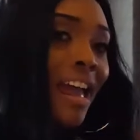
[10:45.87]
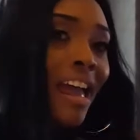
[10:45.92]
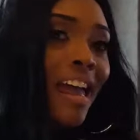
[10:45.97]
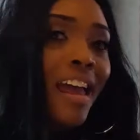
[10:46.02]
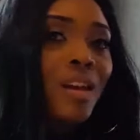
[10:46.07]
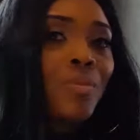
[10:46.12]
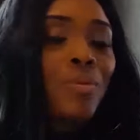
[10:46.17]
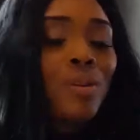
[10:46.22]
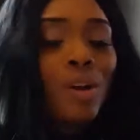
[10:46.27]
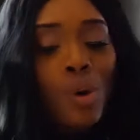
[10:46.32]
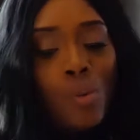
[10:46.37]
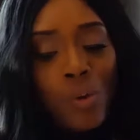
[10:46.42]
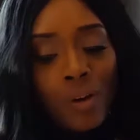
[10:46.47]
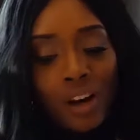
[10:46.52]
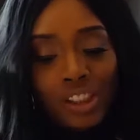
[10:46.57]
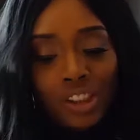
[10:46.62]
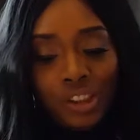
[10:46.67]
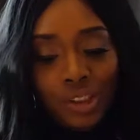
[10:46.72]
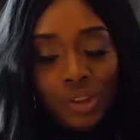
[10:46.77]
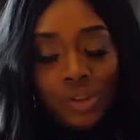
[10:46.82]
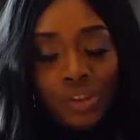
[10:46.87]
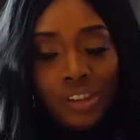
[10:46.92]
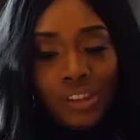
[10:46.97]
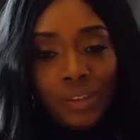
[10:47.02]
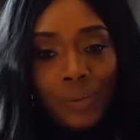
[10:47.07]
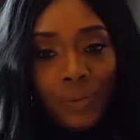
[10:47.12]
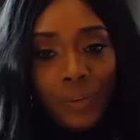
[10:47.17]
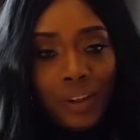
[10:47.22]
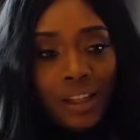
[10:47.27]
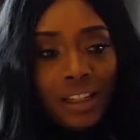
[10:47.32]
And we don't want our children
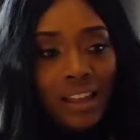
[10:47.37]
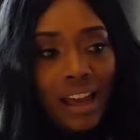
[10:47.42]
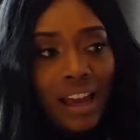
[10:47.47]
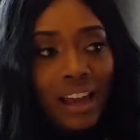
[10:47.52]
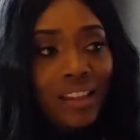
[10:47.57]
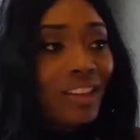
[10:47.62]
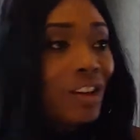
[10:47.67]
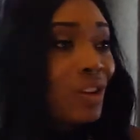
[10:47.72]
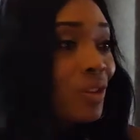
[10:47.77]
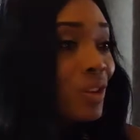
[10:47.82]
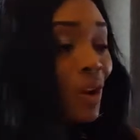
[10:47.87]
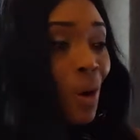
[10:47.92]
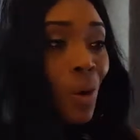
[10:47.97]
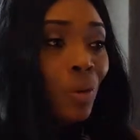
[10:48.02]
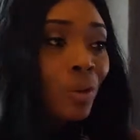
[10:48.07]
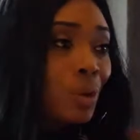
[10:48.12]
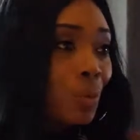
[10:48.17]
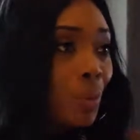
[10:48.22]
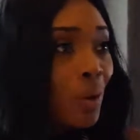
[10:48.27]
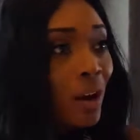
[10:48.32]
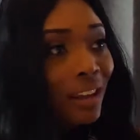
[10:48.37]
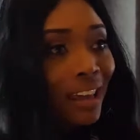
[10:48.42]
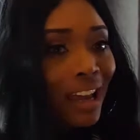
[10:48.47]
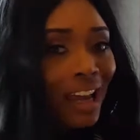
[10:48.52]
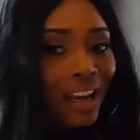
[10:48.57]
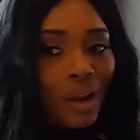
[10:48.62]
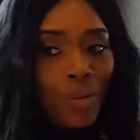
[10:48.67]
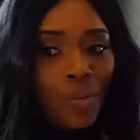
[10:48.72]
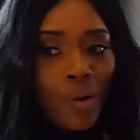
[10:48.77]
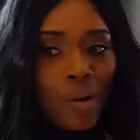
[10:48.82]
to feel like they're the only one. Like,
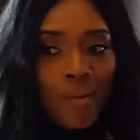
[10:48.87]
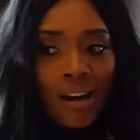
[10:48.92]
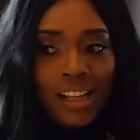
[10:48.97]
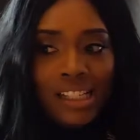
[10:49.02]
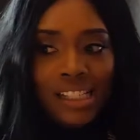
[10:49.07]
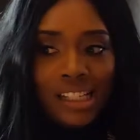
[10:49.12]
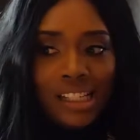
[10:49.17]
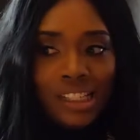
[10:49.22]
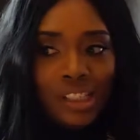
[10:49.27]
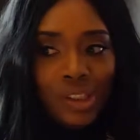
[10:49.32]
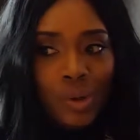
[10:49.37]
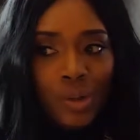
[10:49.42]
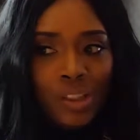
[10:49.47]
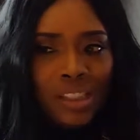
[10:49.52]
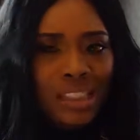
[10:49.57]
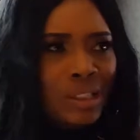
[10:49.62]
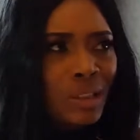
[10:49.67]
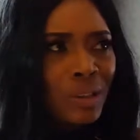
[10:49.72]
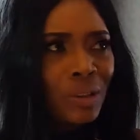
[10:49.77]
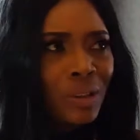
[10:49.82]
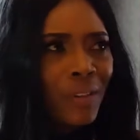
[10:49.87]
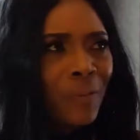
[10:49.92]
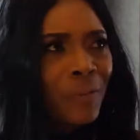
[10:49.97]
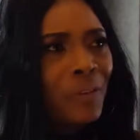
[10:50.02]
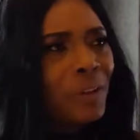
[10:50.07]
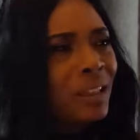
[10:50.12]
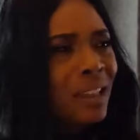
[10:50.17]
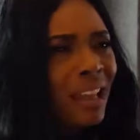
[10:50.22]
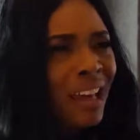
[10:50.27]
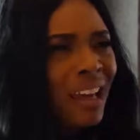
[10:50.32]
I didn't want my son to go to school and
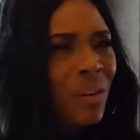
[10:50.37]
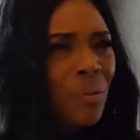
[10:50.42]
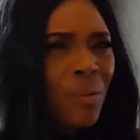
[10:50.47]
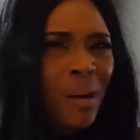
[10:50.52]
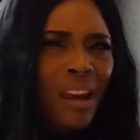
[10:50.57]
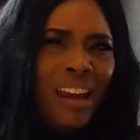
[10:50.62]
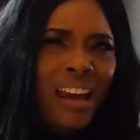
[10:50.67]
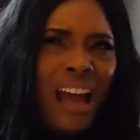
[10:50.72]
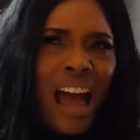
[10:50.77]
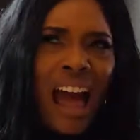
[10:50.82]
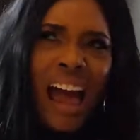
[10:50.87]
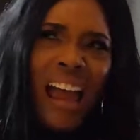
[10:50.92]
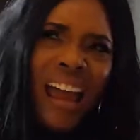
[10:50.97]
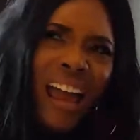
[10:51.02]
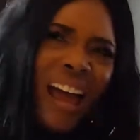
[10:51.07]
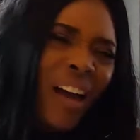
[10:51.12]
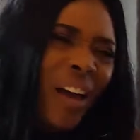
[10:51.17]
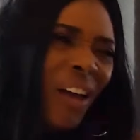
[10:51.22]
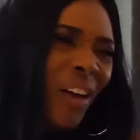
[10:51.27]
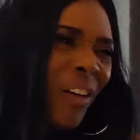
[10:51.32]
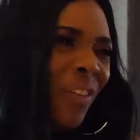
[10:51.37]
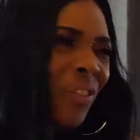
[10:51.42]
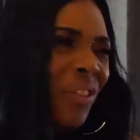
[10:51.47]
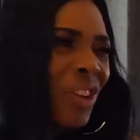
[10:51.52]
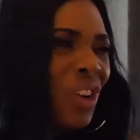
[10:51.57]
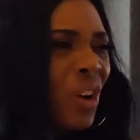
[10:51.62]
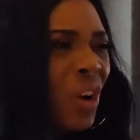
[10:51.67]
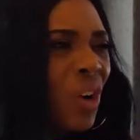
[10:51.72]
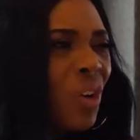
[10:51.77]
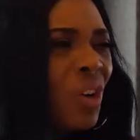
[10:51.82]
feel like, wait, I have,
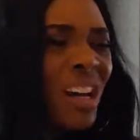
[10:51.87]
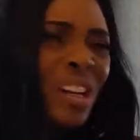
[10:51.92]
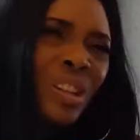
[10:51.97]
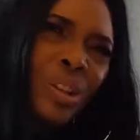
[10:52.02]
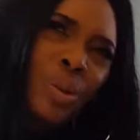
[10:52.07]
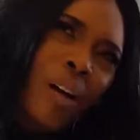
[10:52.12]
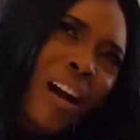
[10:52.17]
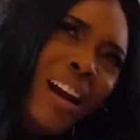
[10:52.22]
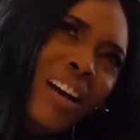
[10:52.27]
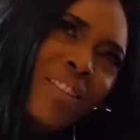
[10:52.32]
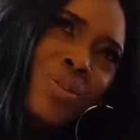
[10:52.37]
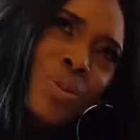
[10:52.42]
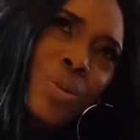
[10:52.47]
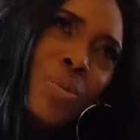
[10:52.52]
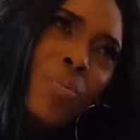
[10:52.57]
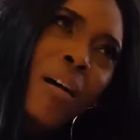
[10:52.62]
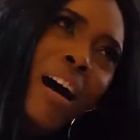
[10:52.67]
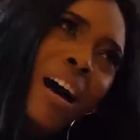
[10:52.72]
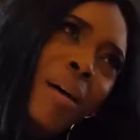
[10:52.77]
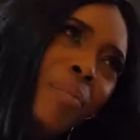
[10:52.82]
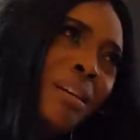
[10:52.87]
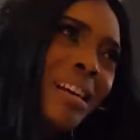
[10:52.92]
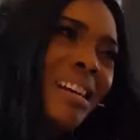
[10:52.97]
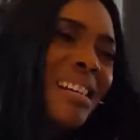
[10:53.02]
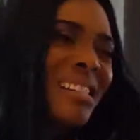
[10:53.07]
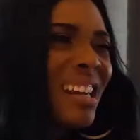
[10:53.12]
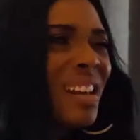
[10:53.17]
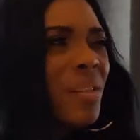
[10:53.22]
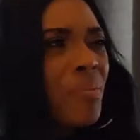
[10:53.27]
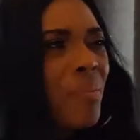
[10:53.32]
do I have 2
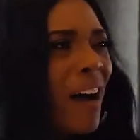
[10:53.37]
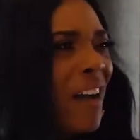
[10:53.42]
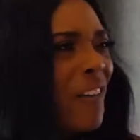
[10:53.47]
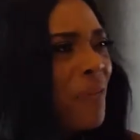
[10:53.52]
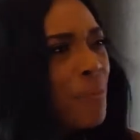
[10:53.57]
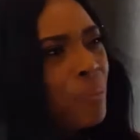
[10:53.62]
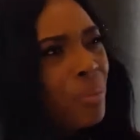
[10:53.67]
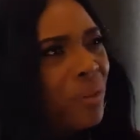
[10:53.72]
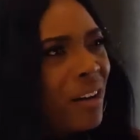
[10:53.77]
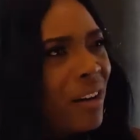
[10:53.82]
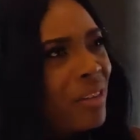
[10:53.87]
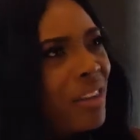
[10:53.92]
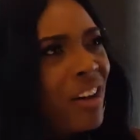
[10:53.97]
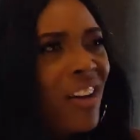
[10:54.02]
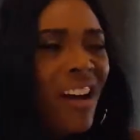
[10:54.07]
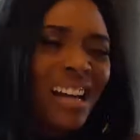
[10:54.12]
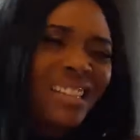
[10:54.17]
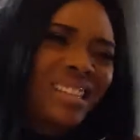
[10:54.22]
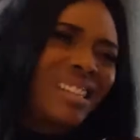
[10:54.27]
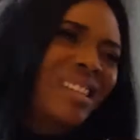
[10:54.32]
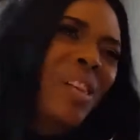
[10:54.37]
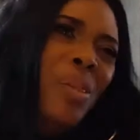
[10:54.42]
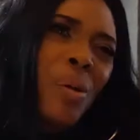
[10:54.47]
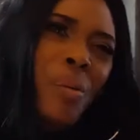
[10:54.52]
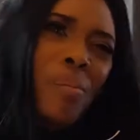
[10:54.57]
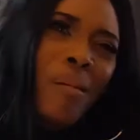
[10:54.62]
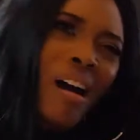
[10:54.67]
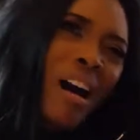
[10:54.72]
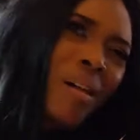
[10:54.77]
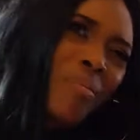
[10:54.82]
mommies and my brother has another
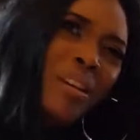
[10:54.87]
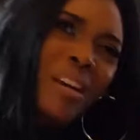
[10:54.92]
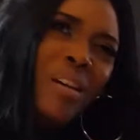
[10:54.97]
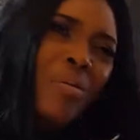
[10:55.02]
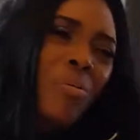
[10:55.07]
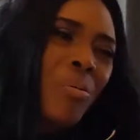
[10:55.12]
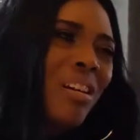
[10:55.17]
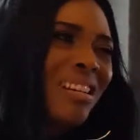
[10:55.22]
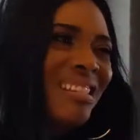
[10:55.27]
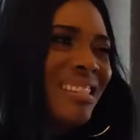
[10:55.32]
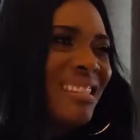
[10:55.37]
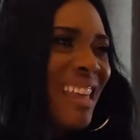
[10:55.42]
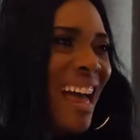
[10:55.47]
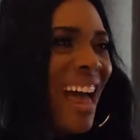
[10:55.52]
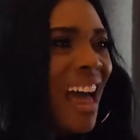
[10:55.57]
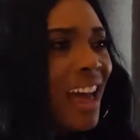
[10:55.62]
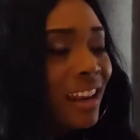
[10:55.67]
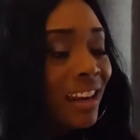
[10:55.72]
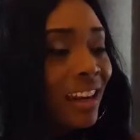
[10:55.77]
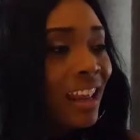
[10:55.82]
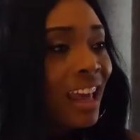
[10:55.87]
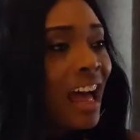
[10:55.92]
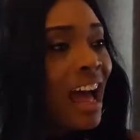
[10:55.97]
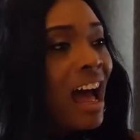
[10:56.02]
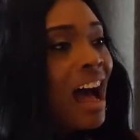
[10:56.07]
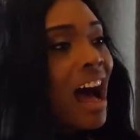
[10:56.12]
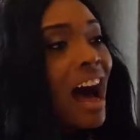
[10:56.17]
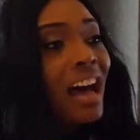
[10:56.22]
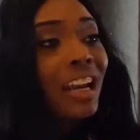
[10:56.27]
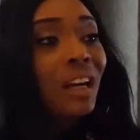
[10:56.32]
mommy, and what is that? And
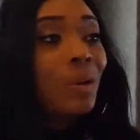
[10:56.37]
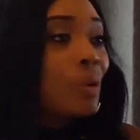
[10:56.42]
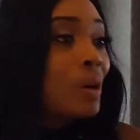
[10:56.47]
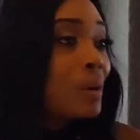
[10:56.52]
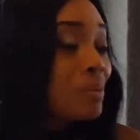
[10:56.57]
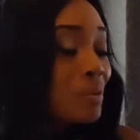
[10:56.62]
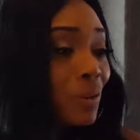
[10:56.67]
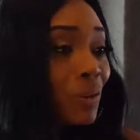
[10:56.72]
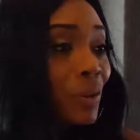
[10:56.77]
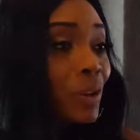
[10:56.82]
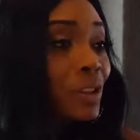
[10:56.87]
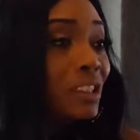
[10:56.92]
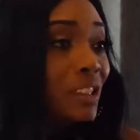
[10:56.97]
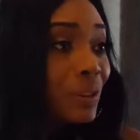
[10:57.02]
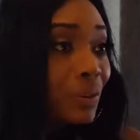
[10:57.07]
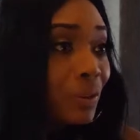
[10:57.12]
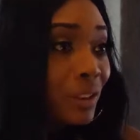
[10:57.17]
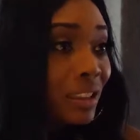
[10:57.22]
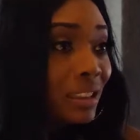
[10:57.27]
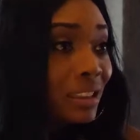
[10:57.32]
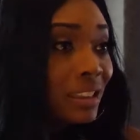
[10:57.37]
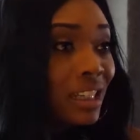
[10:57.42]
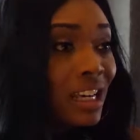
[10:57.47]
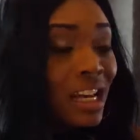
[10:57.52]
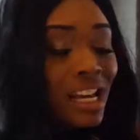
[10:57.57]
I didn't want him to feel different.